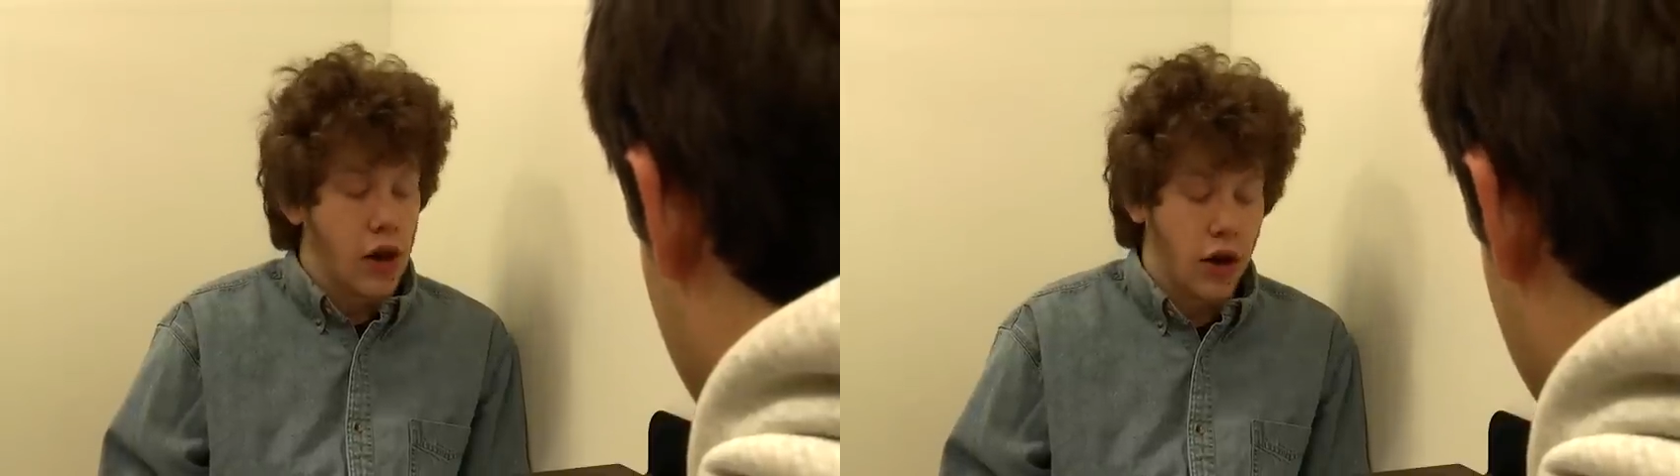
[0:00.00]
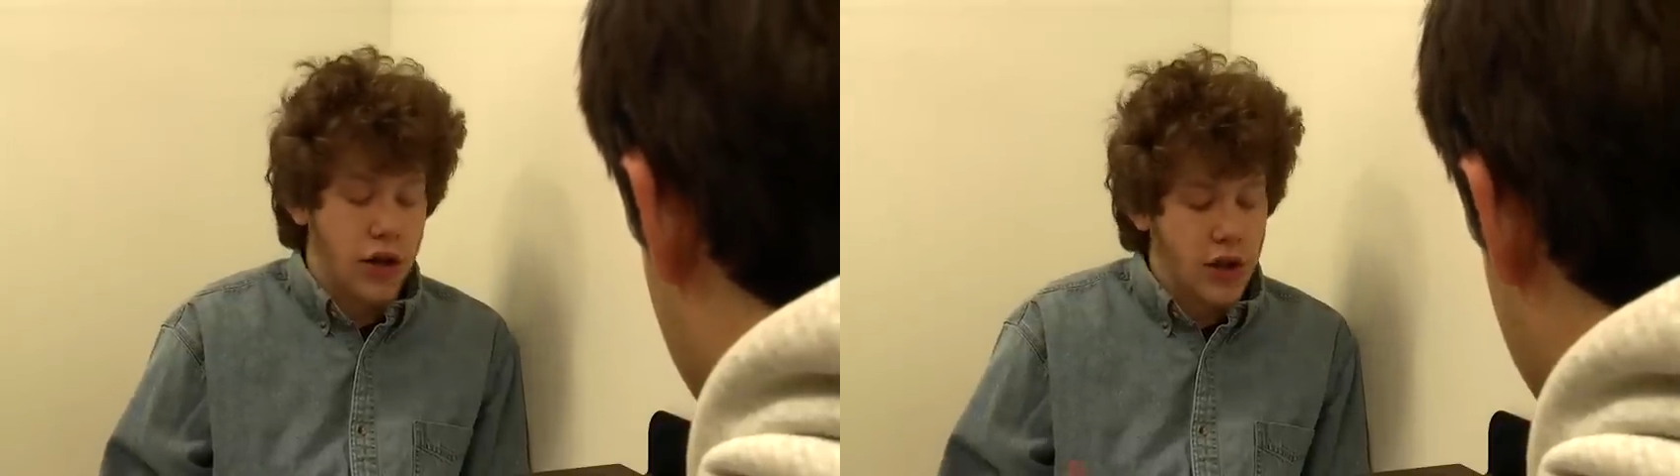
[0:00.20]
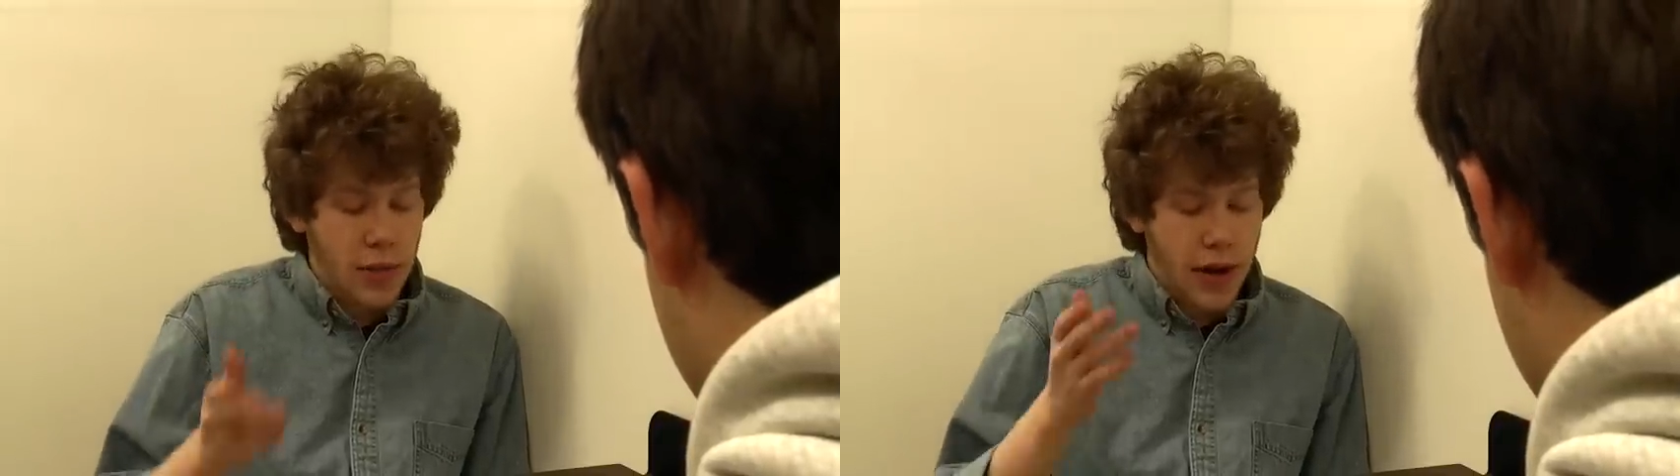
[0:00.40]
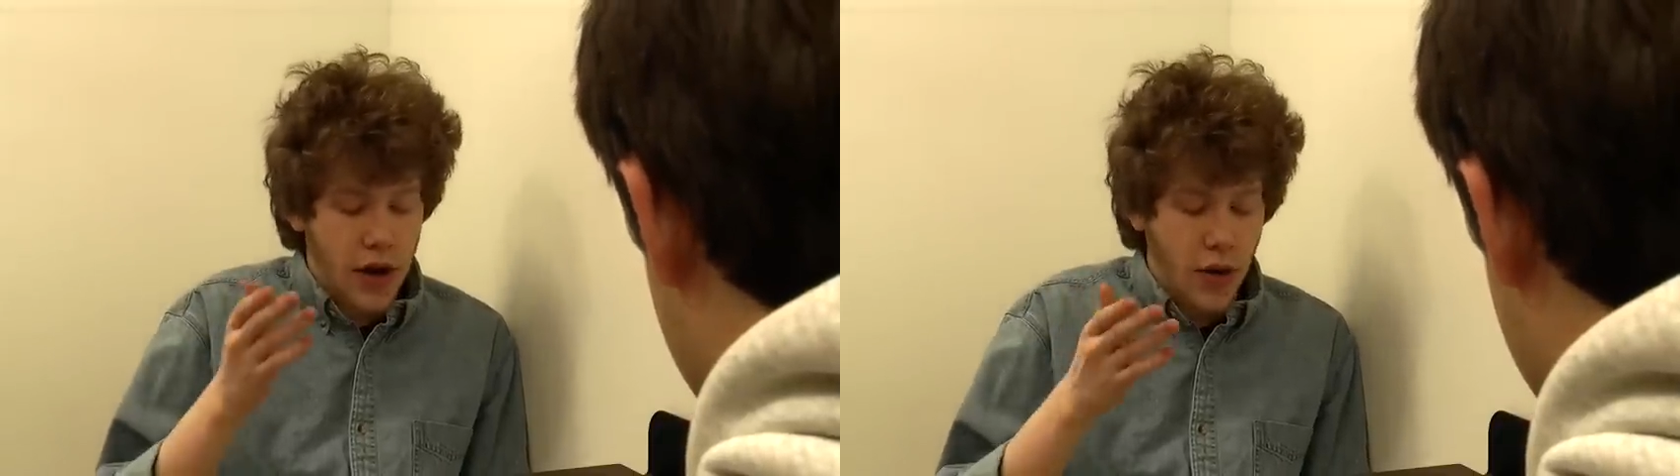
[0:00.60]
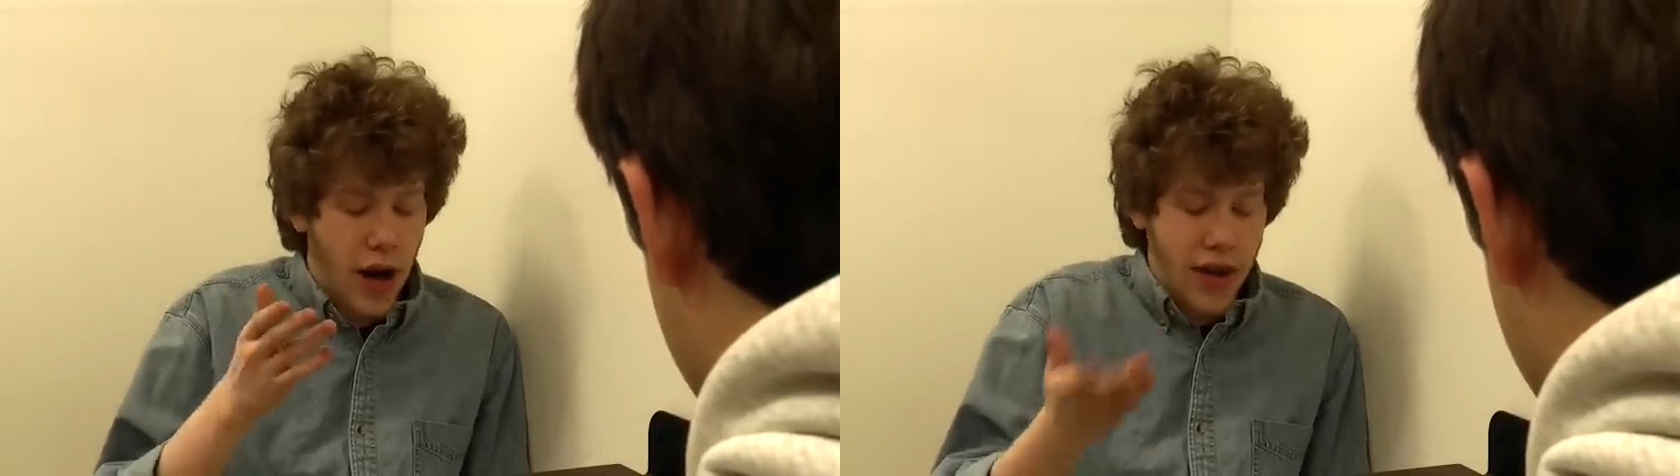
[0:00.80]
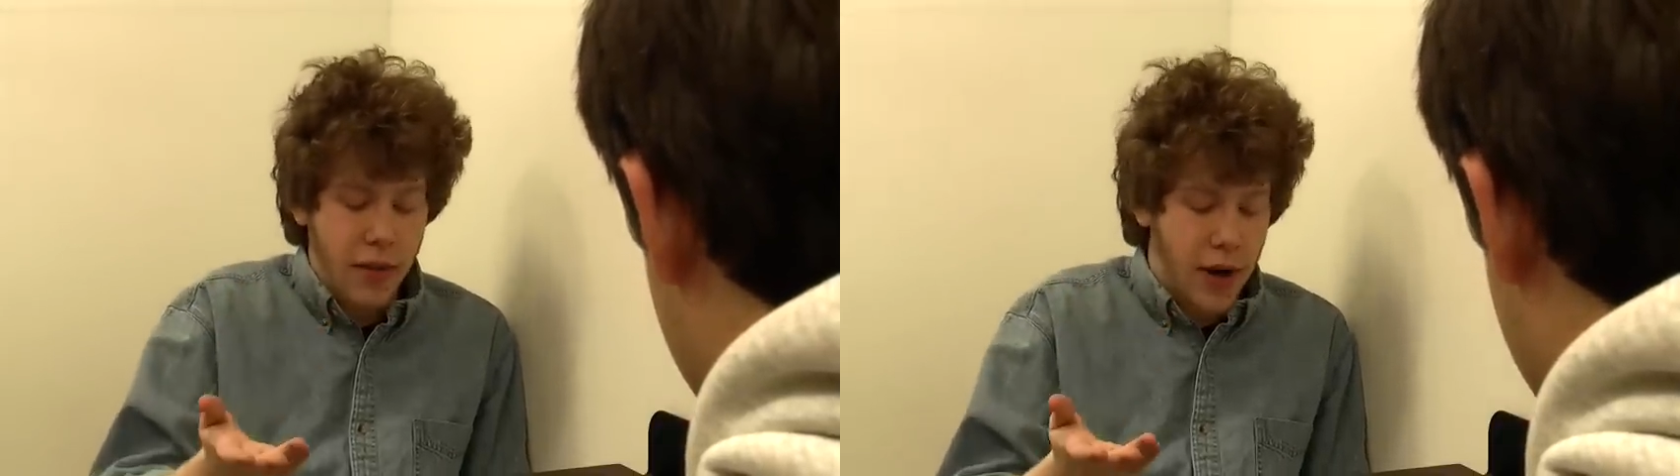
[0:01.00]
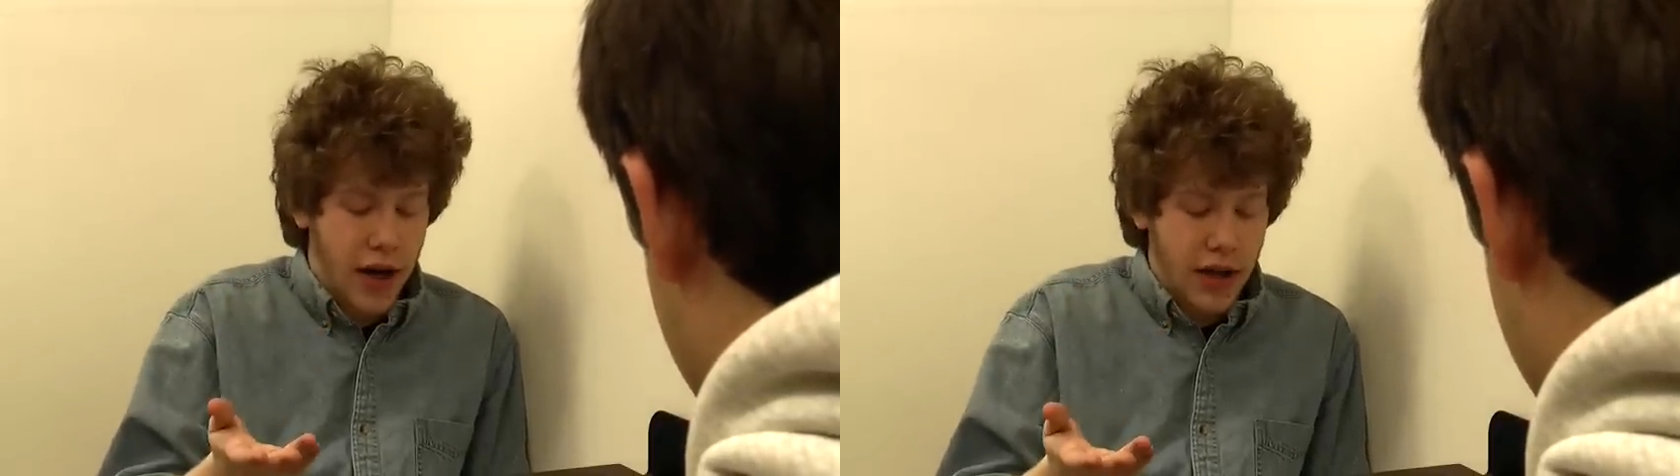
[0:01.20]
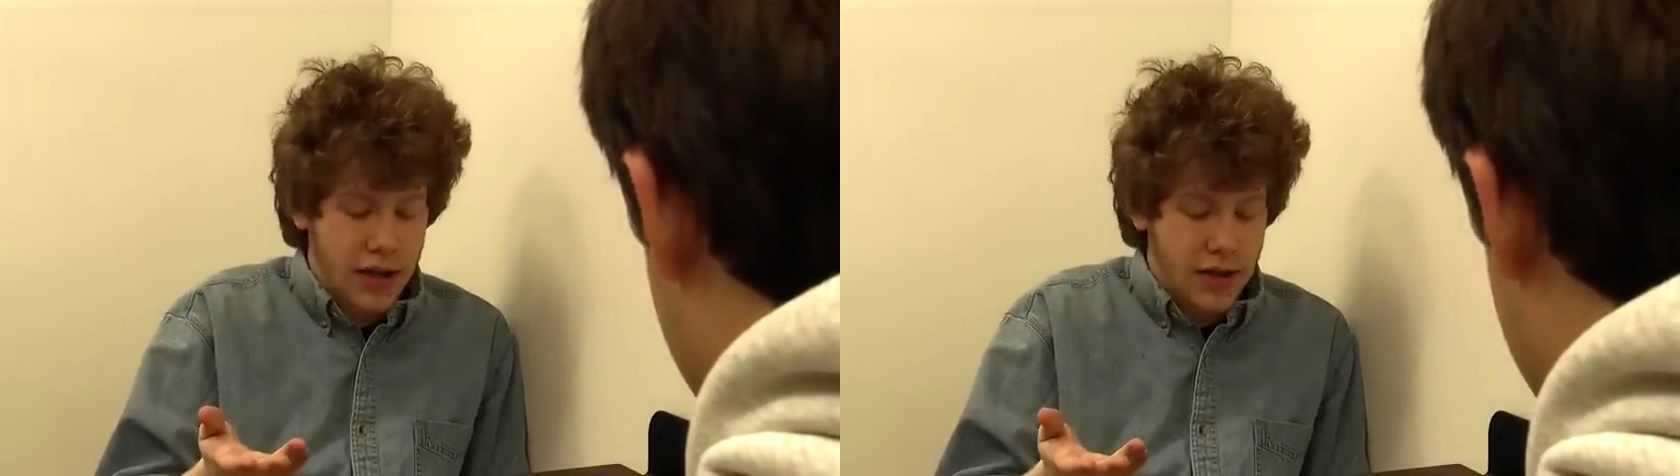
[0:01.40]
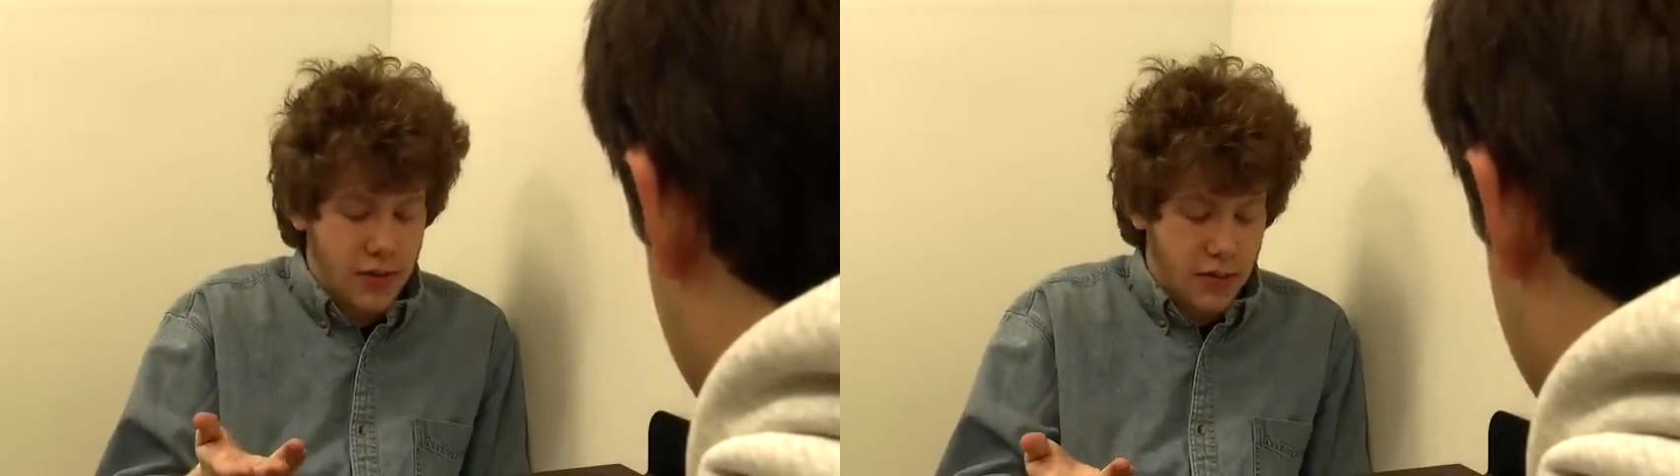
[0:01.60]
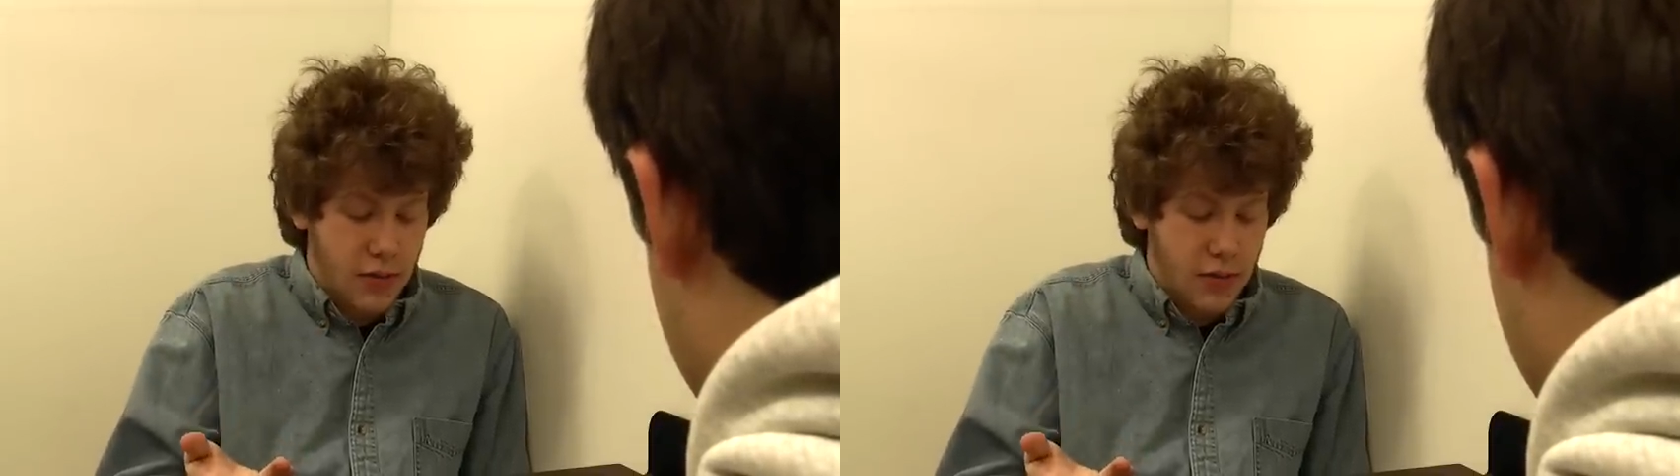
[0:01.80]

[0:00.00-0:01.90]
Look, it's all about how you hide the bodies.